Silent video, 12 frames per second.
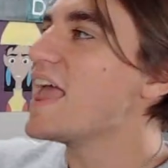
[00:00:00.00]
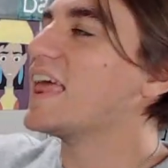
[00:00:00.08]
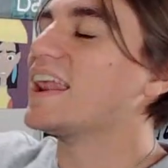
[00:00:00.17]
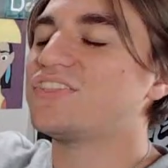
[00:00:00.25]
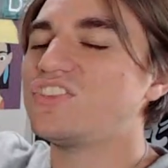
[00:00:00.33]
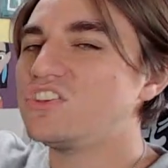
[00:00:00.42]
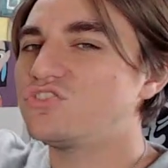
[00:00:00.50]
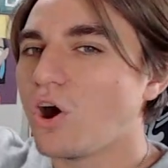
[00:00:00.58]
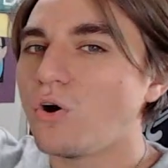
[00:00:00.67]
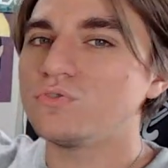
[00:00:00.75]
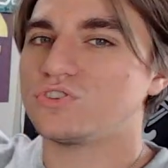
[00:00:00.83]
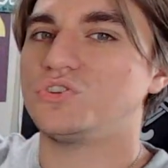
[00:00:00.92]
And I think
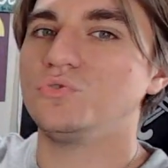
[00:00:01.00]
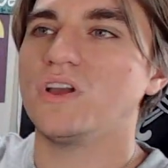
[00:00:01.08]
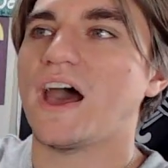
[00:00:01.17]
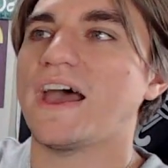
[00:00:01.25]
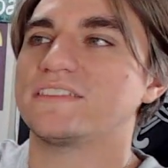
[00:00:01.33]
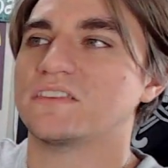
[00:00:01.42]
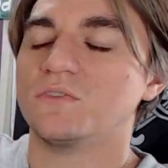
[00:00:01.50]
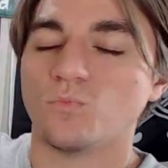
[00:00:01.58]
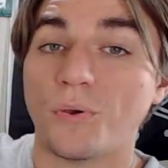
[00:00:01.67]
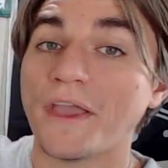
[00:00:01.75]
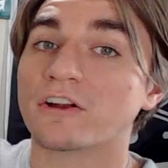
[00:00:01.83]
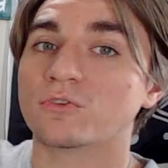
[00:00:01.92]
those two guys,
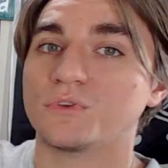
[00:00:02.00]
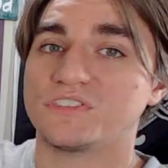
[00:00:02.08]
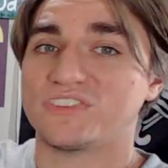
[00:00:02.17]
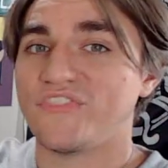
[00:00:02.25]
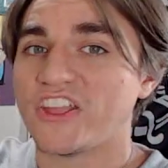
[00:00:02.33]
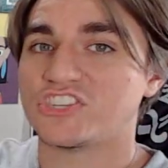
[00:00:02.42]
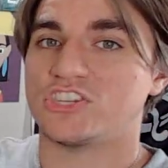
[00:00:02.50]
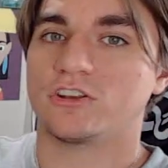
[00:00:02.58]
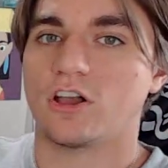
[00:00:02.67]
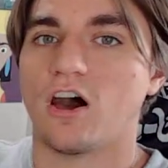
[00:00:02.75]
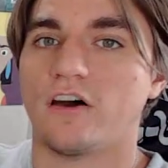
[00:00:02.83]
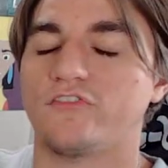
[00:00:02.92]
paired with
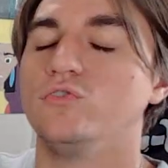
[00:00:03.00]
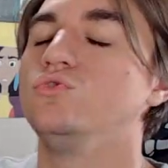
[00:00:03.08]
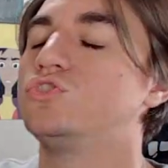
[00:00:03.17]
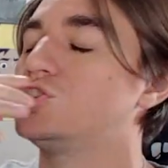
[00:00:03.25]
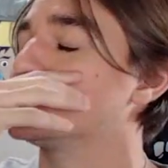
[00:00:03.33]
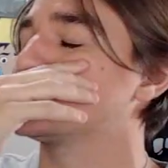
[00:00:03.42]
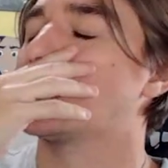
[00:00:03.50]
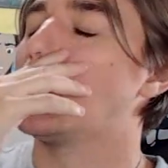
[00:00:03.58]
Svechnikov, who's just...